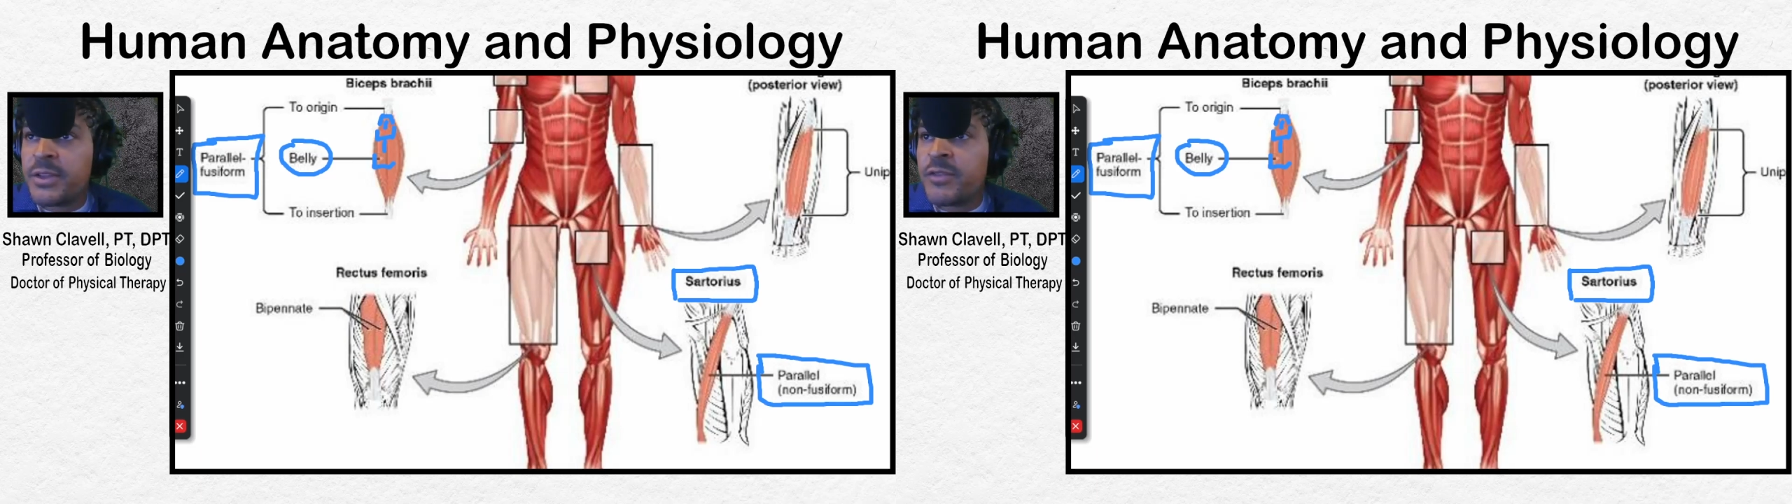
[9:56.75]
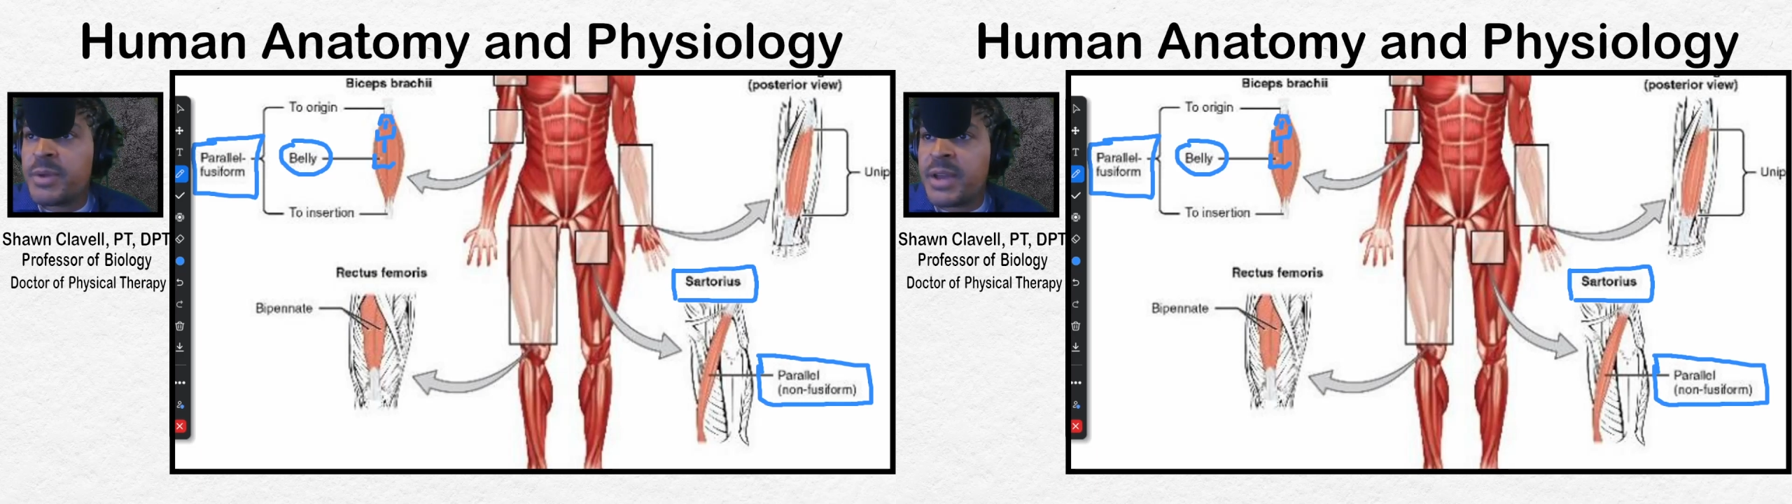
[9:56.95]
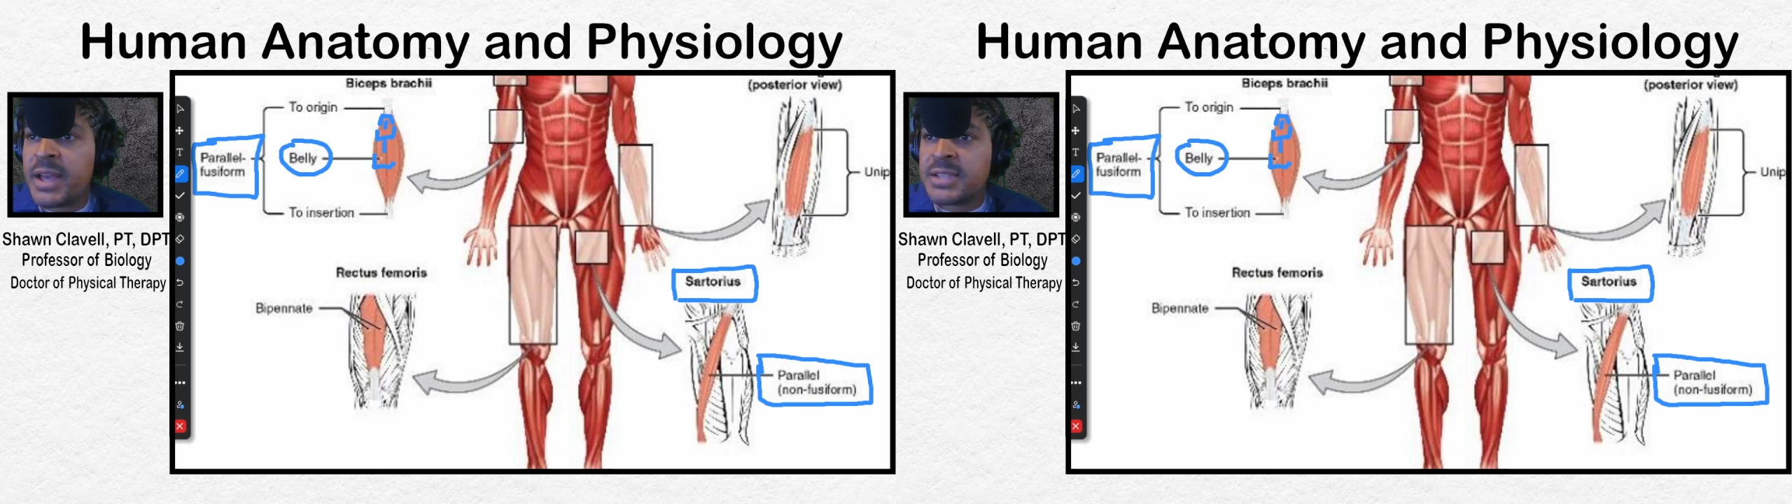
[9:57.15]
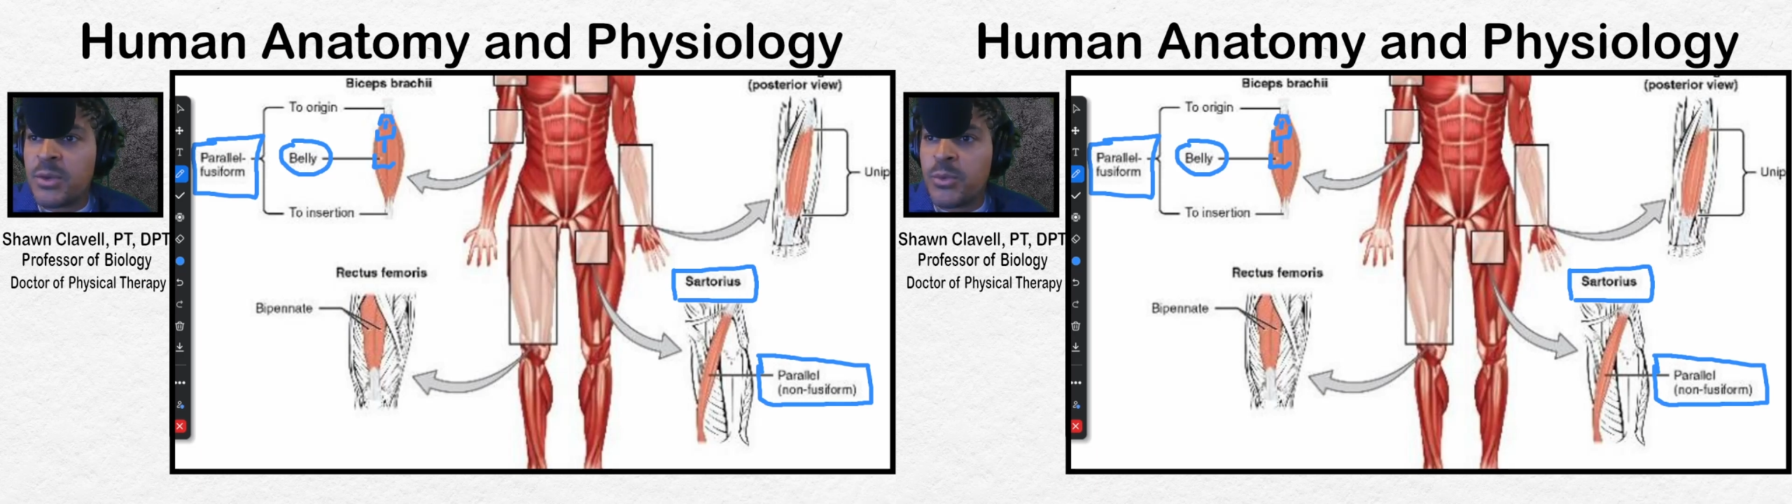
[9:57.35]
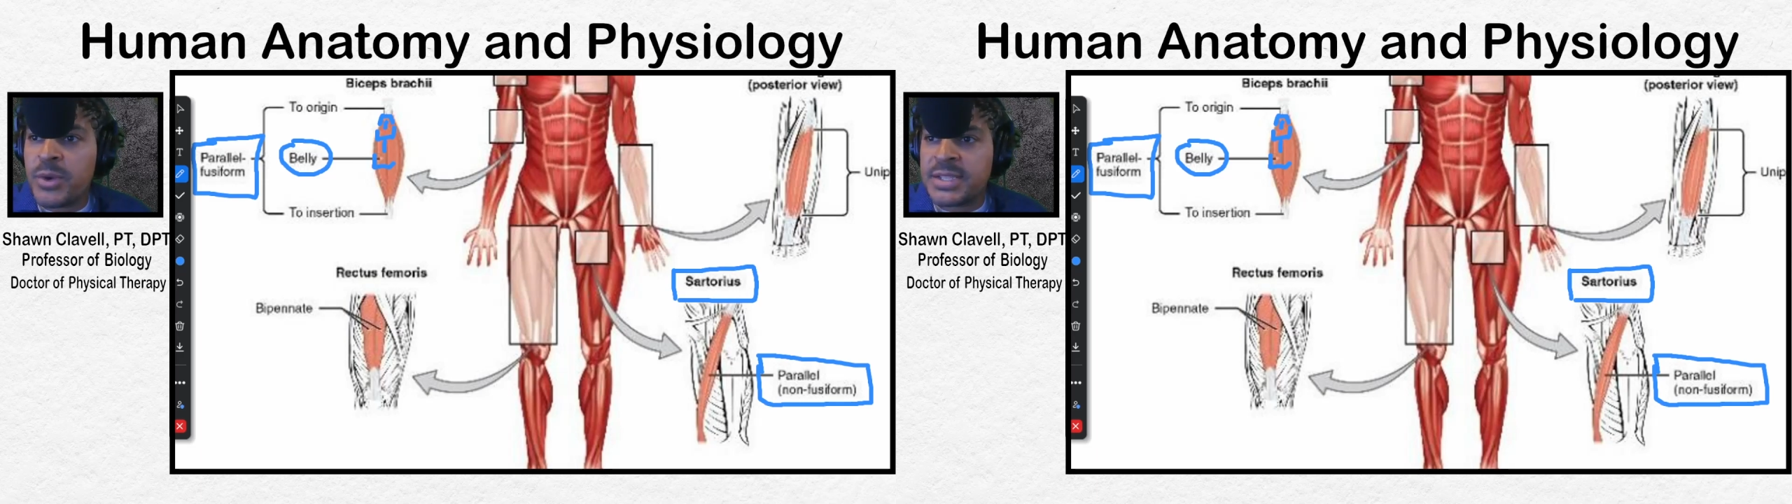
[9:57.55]
you've been
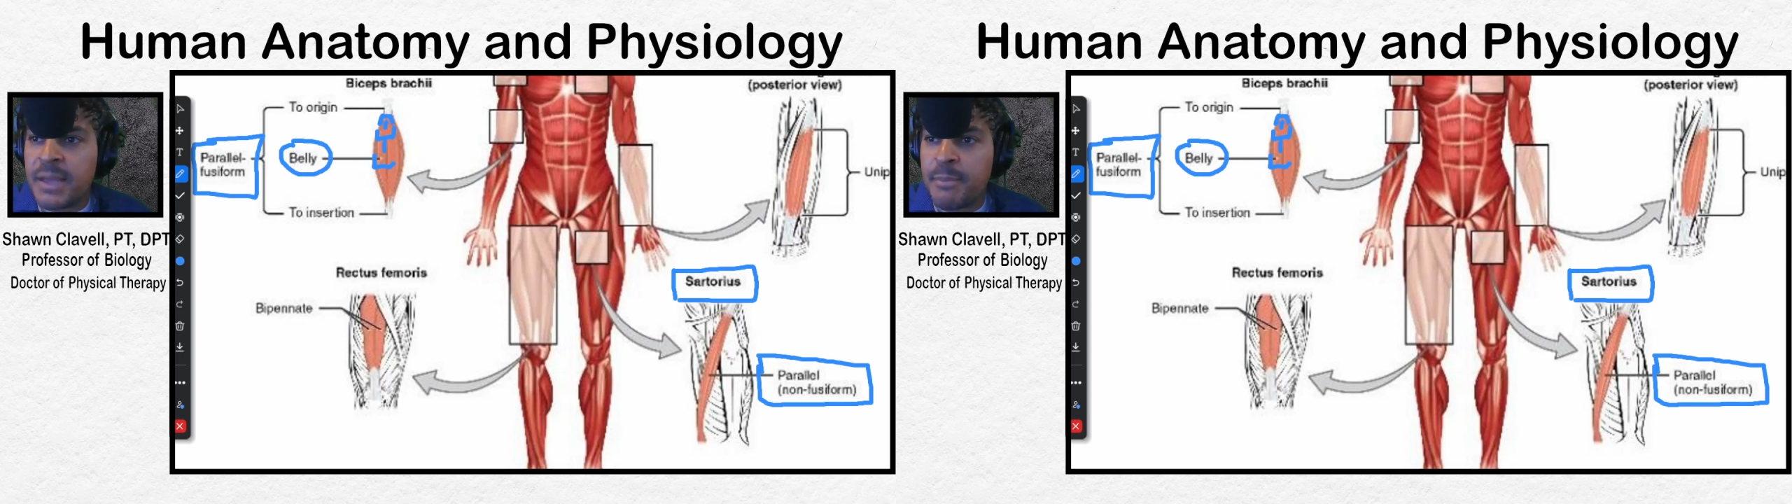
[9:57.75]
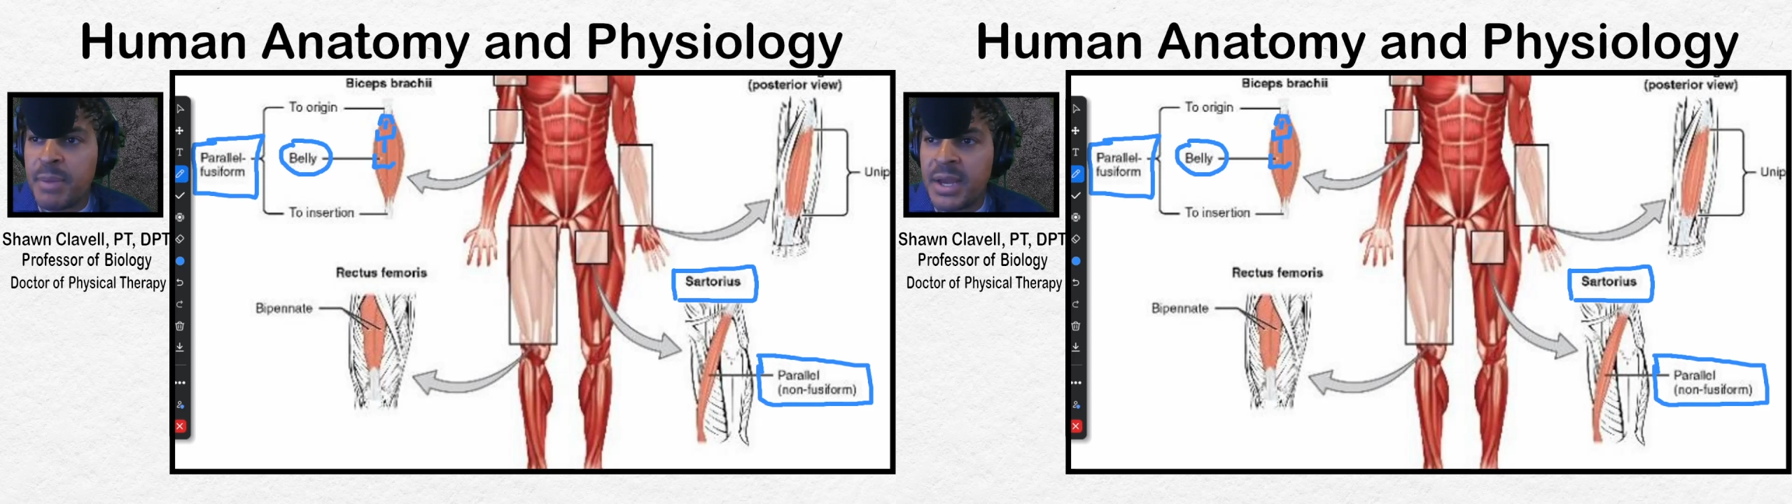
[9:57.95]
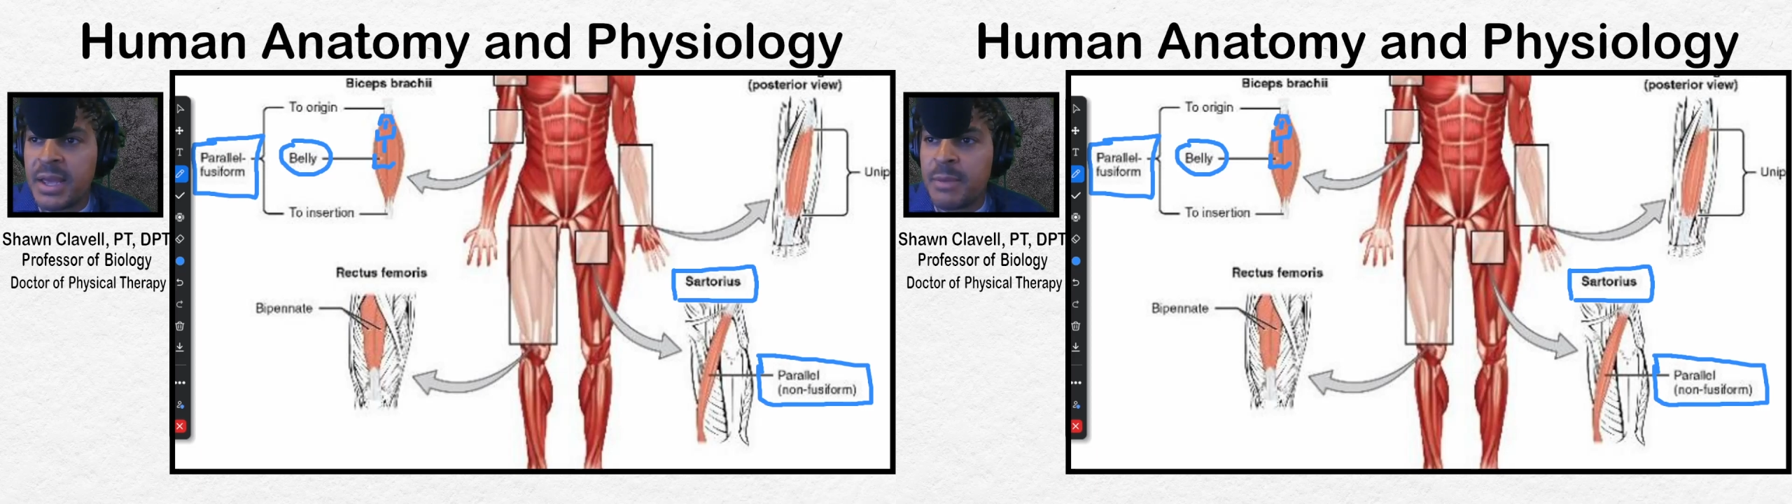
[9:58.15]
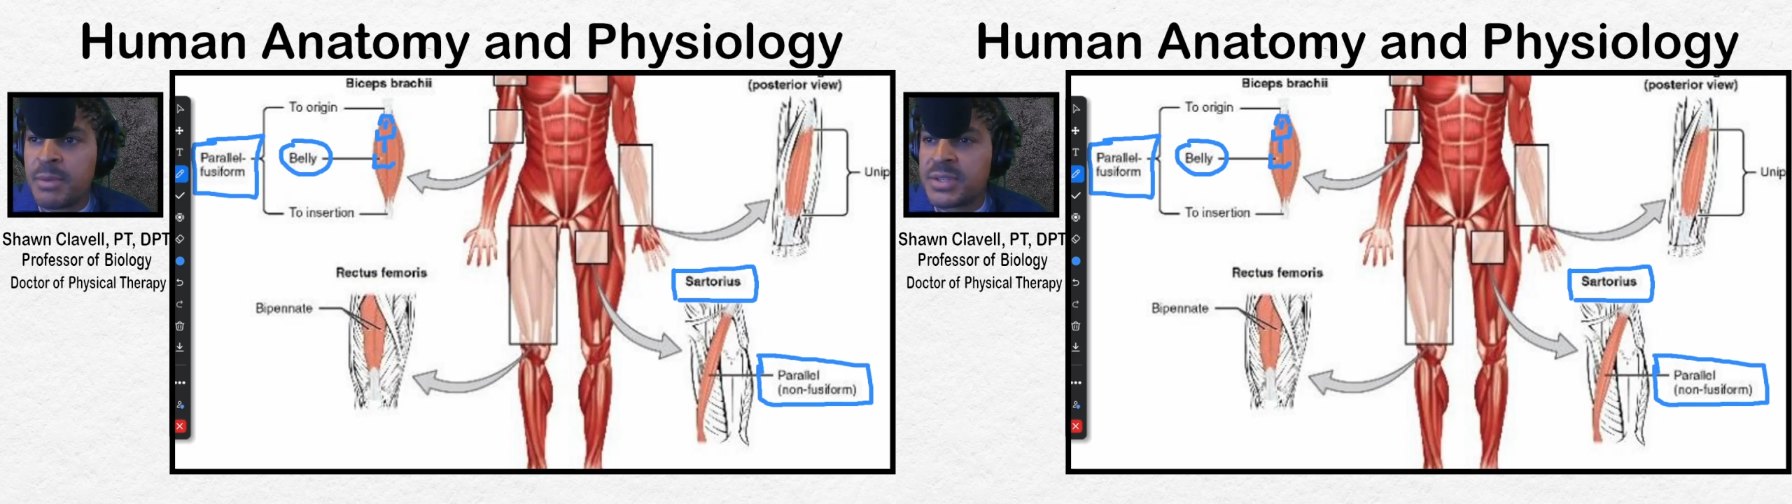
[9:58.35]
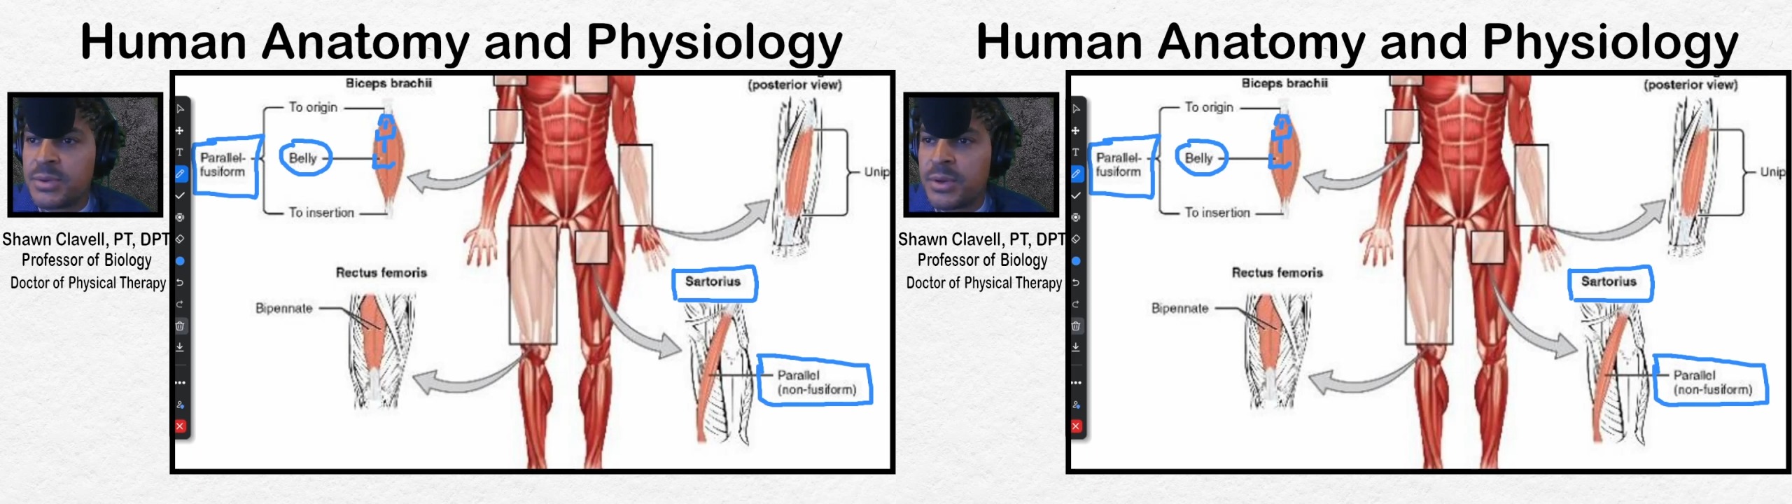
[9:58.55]
asking, what is a penate
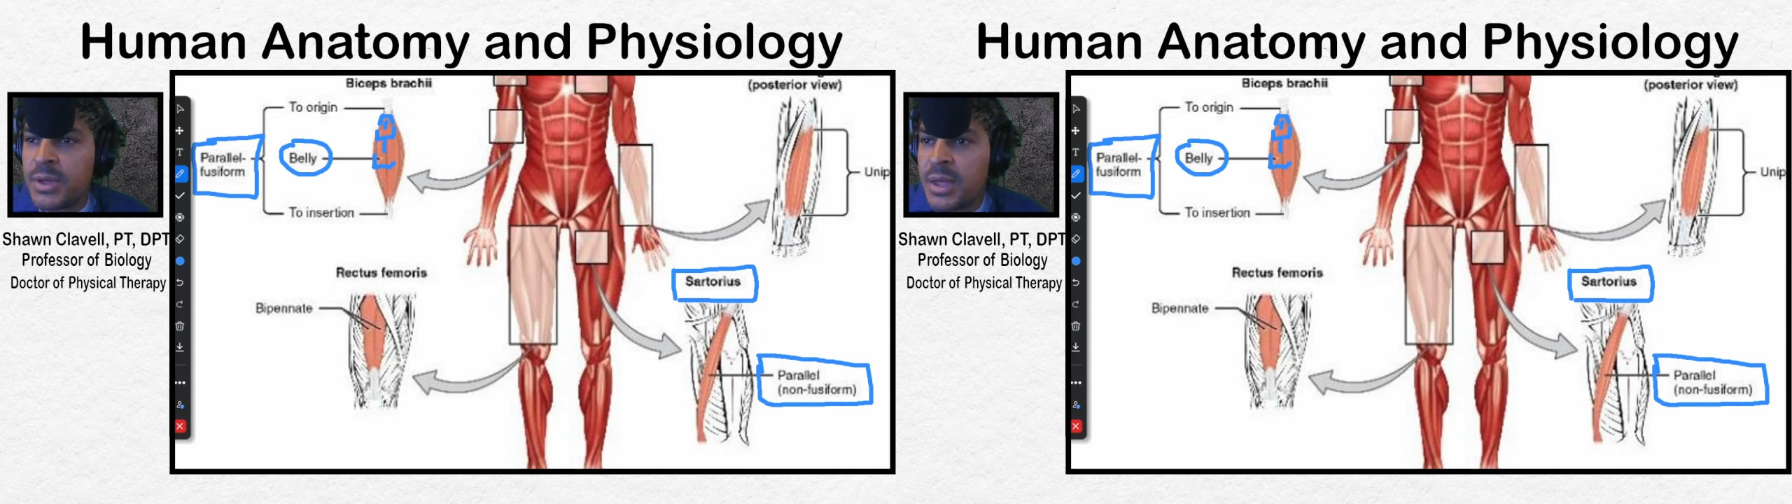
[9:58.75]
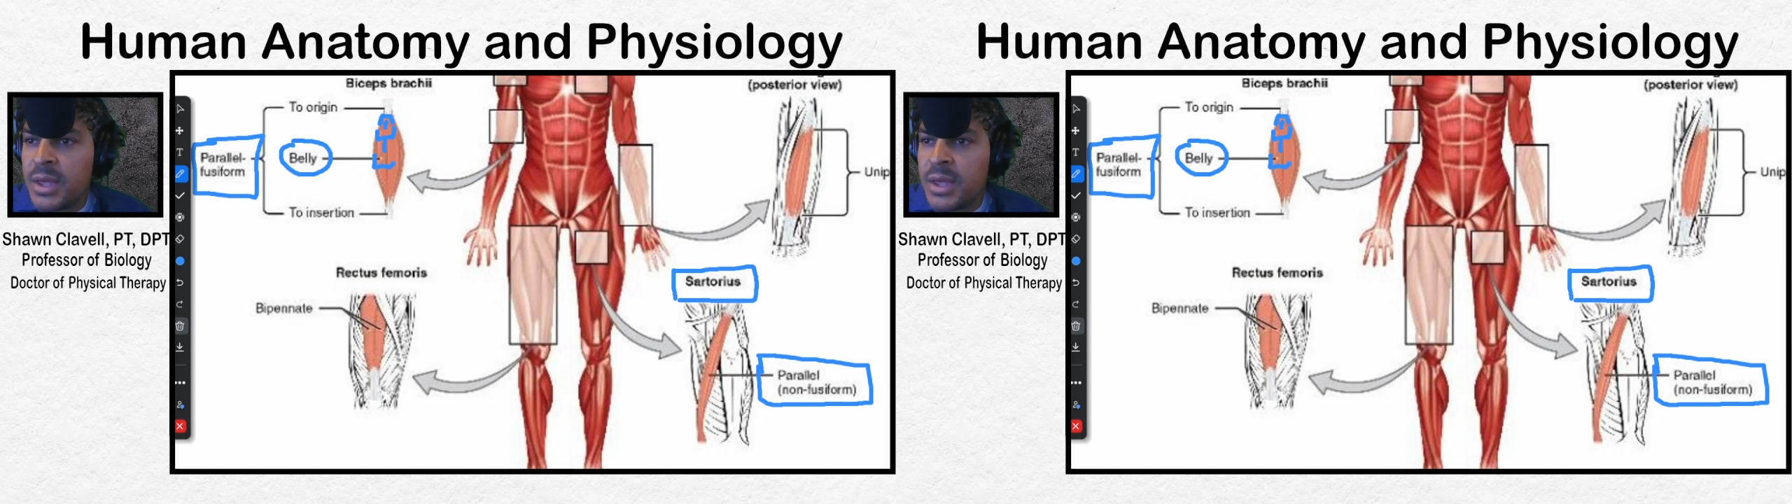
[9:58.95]
muscle?